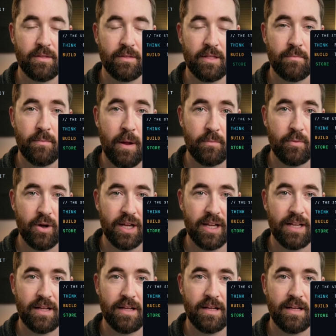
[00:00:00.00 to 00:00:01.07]
The memory,
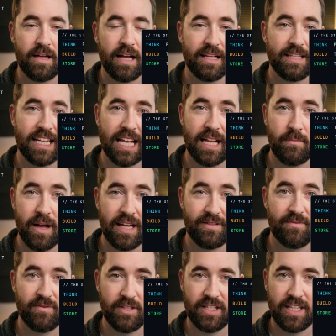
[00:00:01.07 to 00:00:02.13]
a database
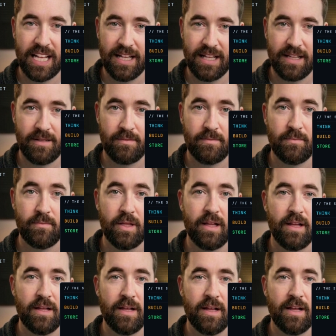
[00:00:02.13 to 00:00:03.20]
for the data.
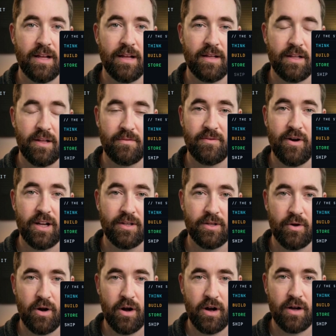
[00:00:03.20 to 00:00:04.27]
The front
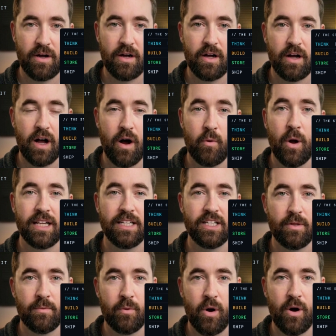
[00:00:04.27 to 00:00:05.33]
door, a way to
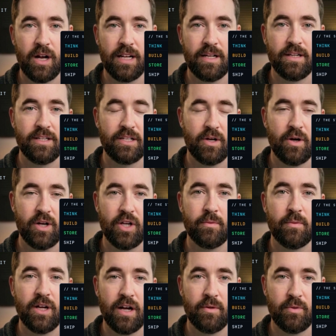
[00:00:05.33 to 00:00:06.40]
deploy it so a
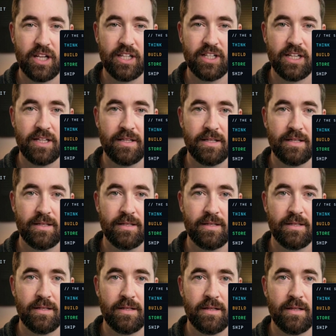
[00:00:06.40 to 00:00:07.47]
human can reach it.
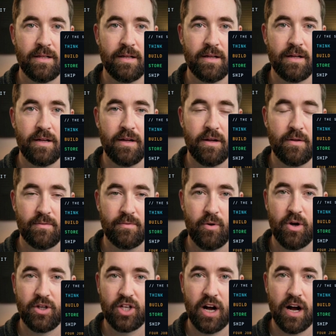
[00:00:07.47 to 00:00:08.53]

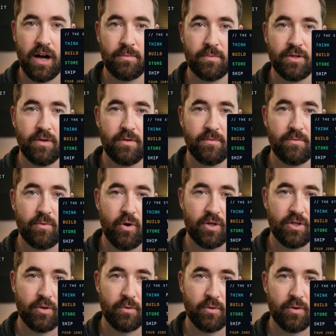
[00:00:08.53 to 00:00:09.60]
4 jobs, 4
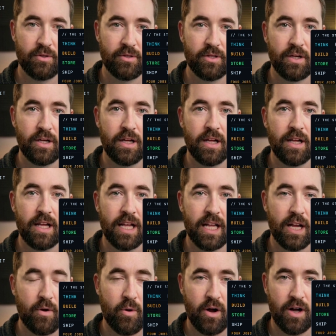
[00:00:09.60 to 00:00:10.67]
tools,
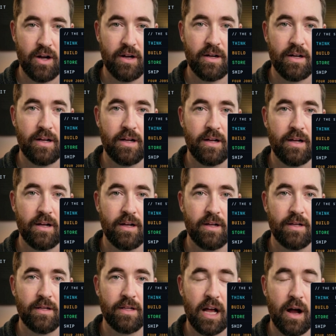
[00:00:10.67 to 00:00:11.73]
in order.
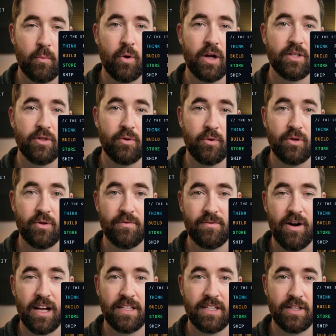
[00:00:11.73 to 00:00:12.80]
Not one tool you
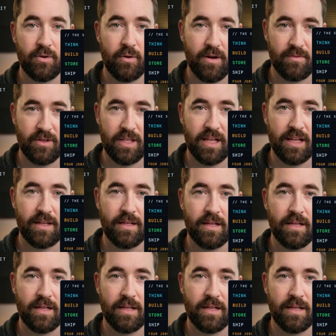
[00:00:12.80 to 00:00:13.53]
fight to do everything.